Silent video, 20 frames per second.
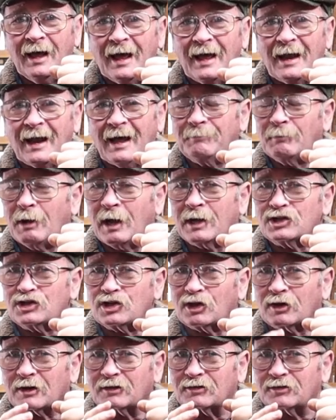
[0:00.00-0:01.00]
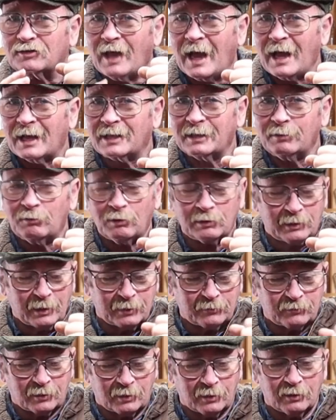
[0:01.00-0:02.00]
And I'm not sure exactly what
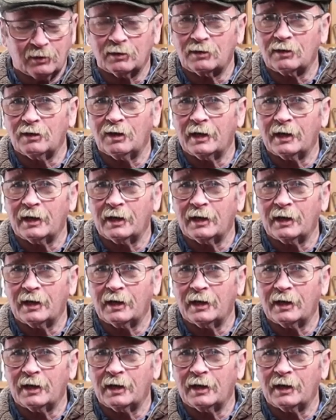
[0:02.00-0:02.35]
that's going to look